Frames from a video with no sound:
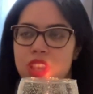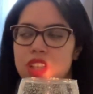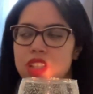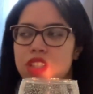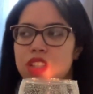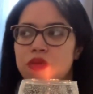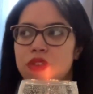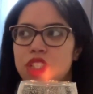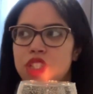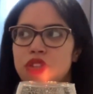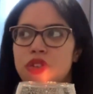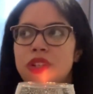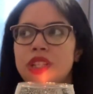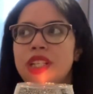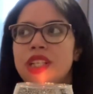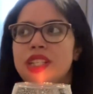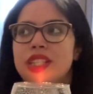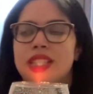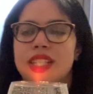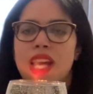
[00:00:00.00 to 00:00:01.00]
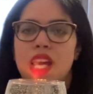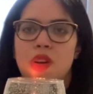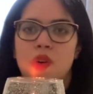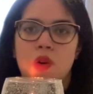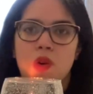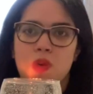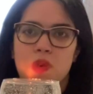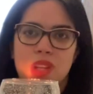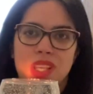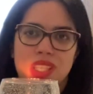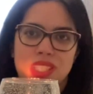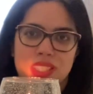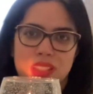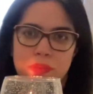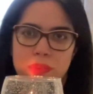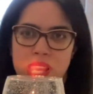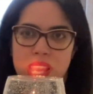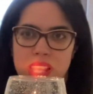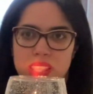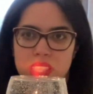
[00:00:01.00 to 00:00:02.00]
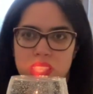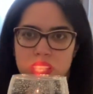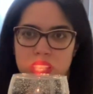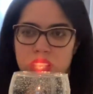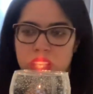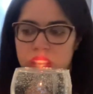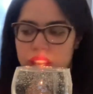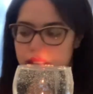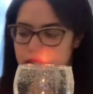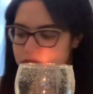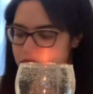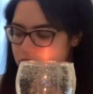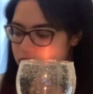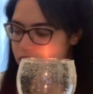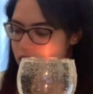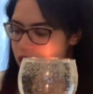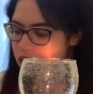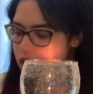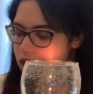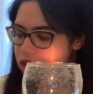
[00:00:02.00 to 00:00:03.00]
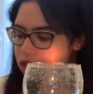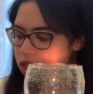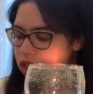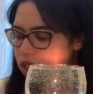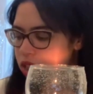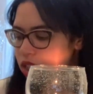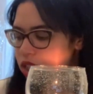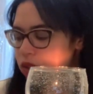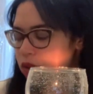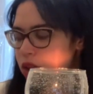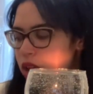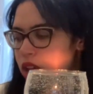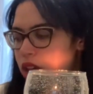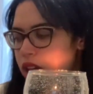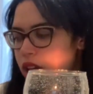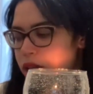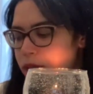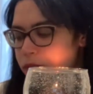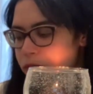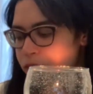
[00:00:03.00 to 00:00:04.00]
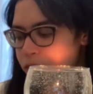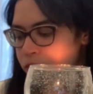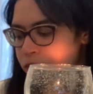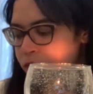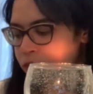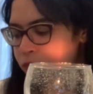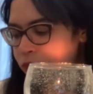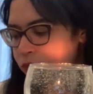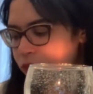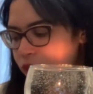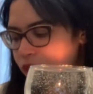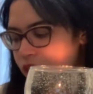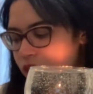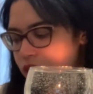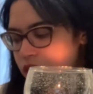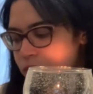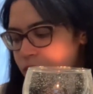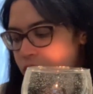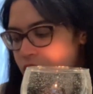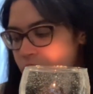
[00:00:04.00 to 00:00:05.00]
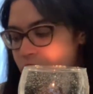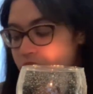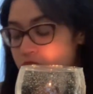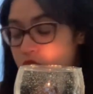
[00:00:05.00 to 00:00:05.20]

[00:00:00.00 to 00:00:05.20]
So retreat is not always a bad thing, guys. So let's go ahead and let's pull out a